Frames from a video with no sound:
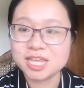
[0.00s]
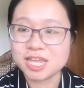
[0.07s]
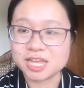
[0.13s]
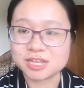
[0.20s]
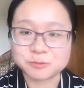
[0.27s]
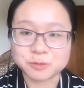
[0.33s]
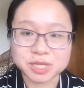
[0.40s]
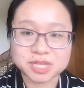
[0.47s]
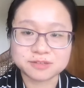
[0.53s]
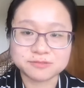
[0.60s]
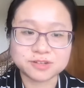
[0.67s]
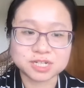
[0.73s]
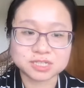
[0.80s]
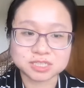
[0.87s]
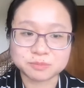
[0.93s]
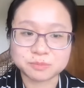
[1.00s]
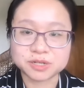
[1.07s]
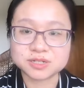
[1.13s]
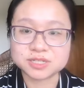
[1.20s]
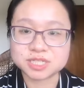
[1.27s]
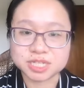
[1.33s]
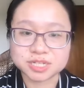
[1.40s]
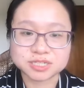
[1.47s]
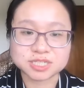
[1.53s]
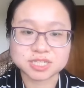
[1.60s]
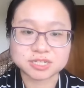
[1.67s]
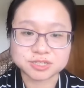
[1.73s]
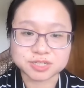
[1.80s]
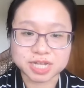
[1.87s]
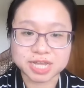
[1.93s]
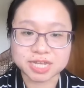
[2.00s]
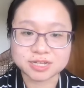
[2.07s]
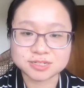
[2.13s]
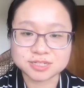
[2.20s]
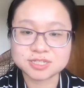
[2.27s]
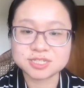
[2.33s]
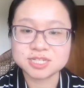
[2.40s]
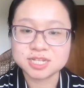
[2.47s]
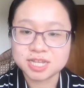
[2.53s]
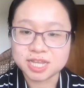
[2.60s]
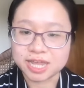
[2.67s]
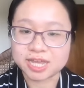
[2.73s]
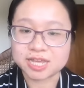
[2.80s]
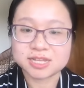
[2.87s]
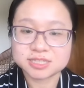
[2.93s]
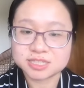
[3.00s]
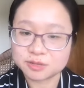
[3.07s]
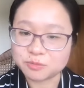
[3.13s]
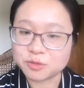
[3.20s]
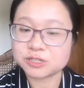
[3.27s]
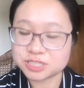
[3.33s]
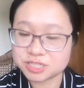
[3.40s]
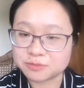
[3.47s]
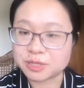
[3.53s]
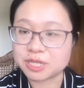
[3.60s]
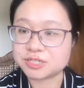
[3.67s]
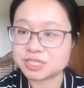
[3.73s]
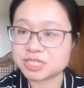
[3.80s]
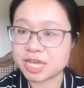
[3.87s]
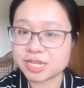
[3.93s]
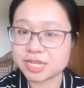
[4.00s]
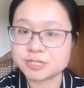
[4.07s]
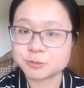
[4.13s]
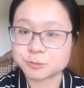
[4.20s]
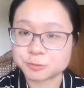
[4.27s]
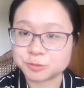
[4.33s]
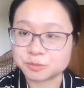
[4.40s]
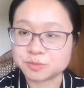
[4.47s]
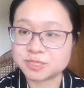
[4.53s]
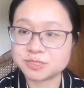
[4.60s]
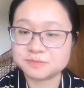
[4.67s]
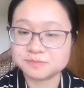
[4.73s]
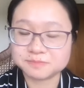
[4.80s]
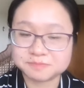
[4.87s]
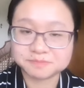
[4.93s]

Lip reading: And we convert the birth years into ages and merge them into the age groups.